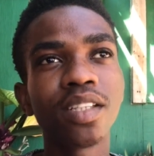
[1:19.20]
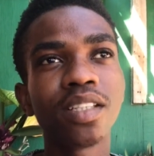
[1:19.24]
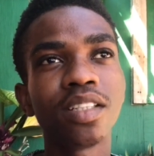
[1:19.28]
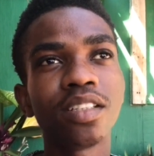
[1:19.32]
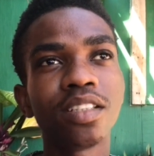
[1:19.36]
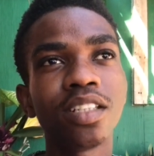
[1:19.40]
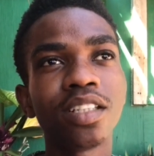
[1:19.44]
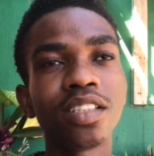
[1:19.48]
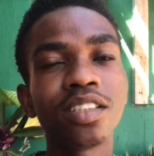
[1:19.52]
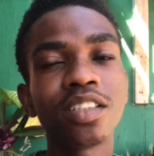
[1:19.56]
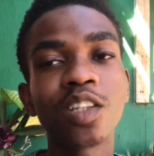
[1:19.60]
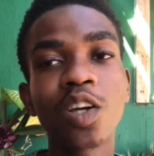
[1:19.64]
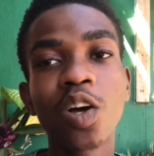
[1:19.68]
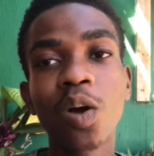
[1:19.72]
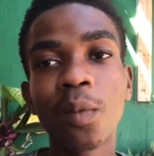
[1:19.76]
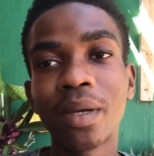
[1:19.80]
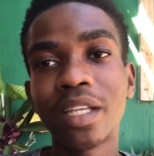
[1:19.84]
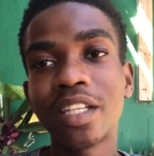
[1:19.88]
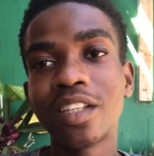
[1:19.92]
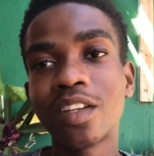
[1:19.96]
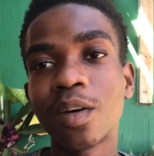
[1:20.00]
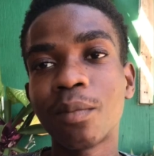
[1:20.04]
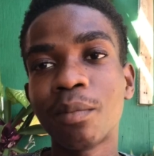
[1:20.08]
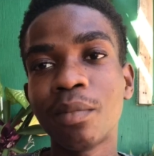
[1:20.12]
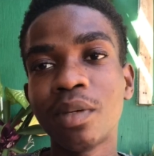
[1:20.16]
So just
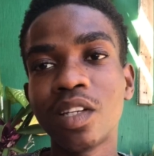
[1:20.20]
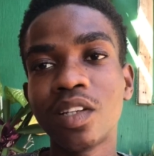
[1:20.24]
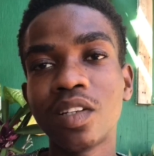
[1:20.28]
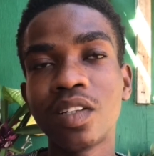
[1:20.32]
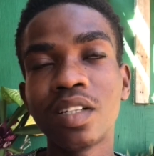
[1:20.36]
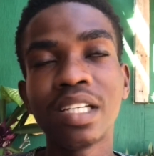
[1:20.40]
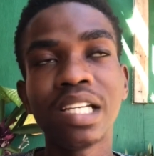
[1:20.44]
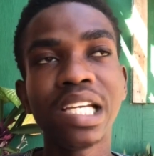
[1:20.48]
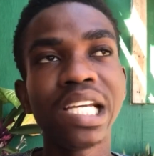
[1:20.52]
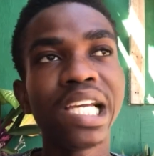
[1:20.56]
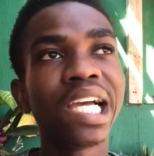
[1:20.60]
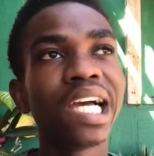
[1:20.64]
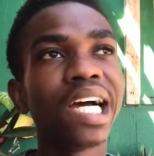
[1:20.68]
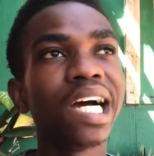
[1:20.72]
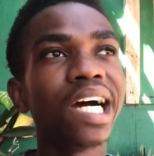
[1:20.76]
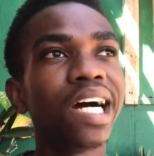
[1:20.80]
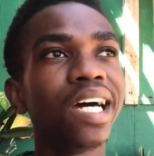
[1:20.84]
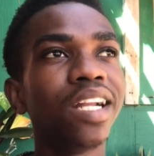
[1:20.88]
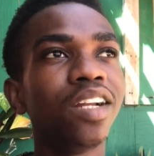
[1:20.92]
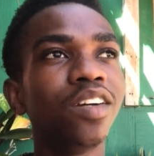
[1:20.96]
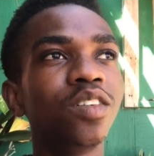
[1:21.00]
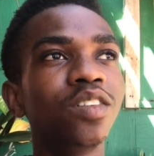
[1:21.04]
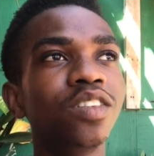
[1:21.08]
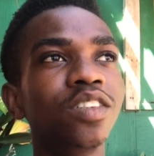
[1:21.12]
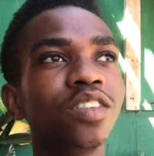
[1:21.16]
comment down below
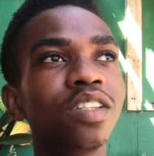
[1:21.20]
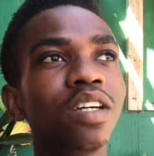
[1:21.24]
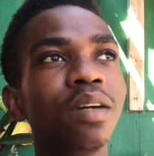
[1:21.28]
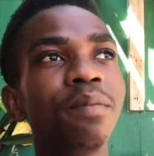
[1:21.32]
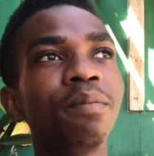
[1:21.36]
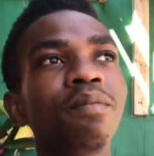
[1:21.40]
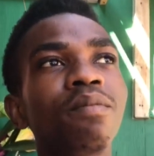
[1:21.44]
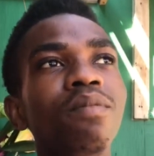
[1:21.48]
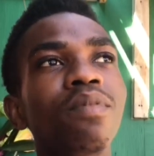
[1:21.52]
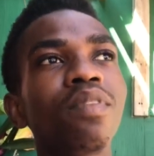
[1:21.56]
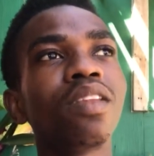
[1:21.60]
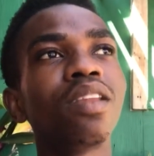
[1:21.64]
and I'm gonna do them.